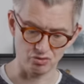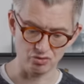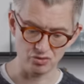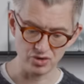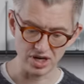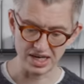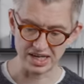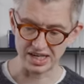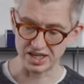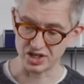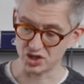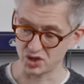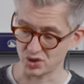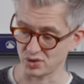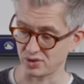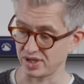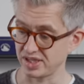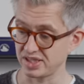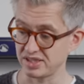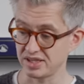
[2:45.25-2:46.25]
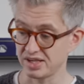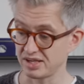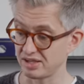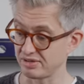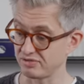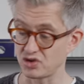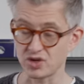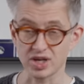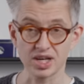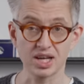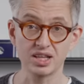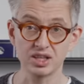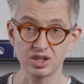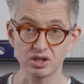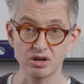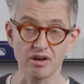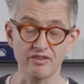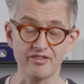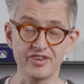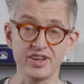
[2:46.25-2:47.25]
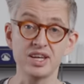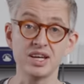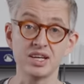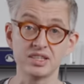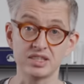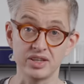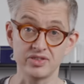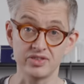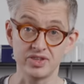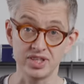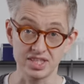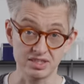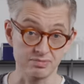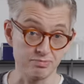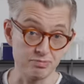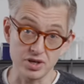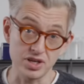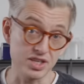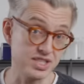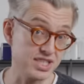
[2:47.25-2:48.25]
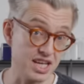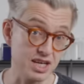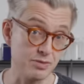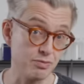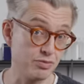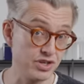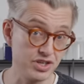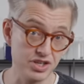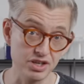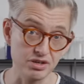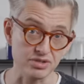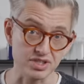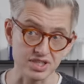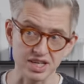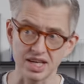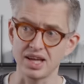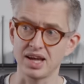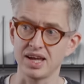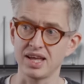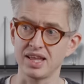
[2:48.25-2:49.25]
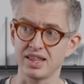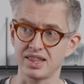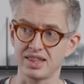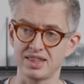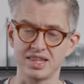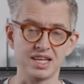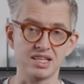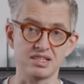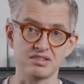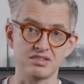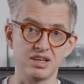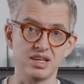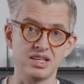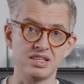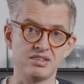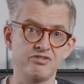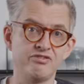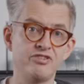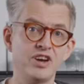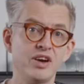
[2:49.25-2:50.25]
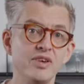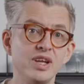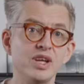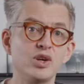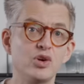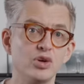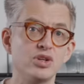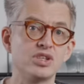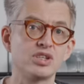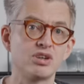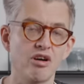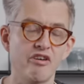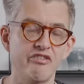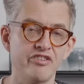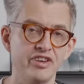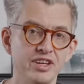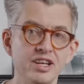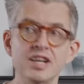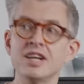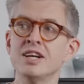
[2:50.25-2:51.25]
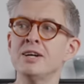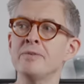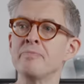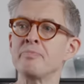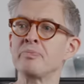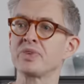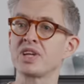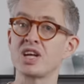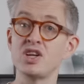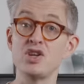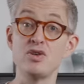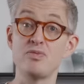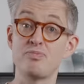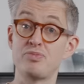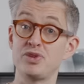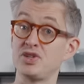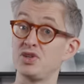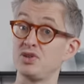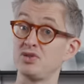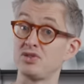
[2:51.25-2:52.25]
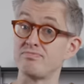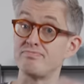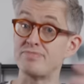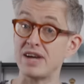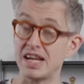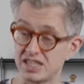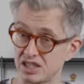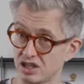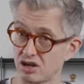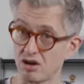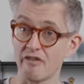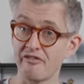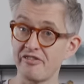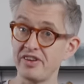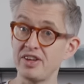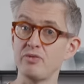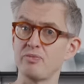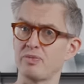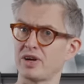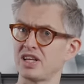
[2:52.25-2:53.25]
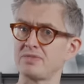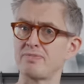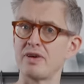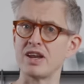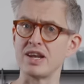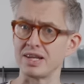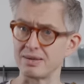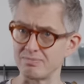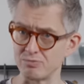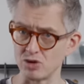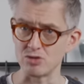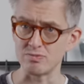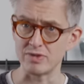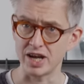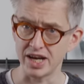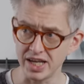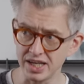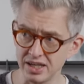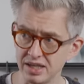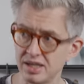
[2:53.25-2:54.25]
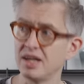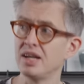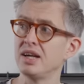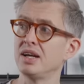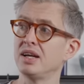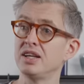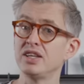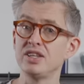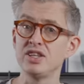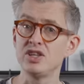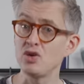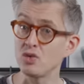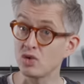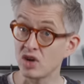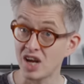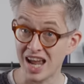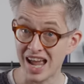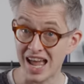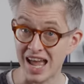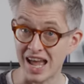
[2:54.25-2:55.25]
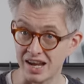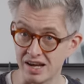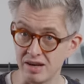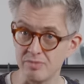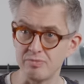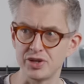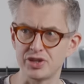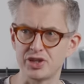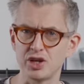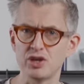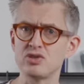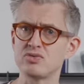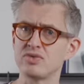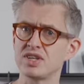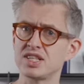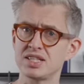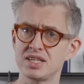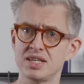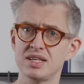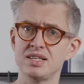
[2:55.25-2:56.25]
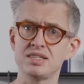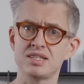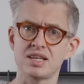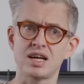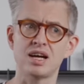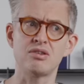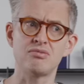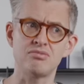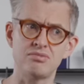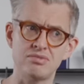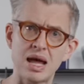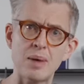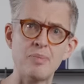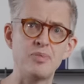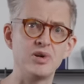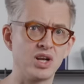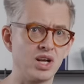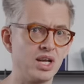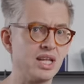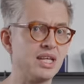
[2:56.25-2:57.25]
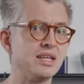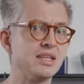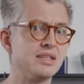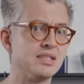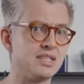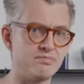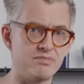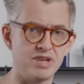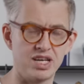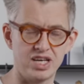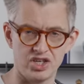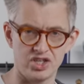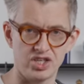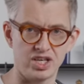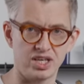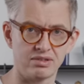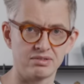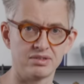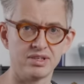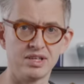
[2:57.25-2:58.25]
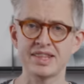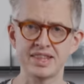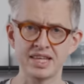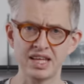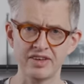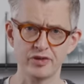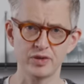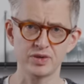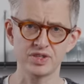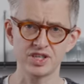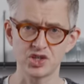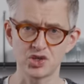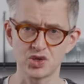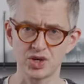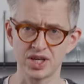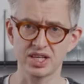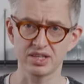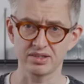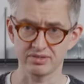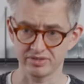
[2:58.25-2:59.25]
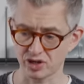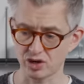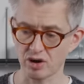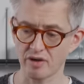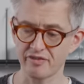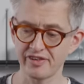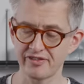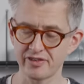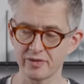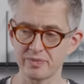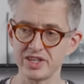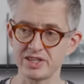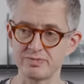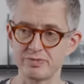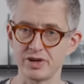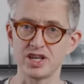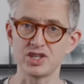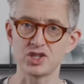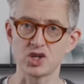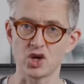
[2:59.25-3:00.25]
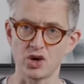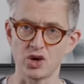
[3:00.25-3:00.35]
really enjoyed drinking the coffee that this burr set produced. I, I, think it's it's very good coffee. Can you produce better coffee by spending more money? You can, but those returns are rapidly diminishing. I think if you were to drink the coffee from these burrs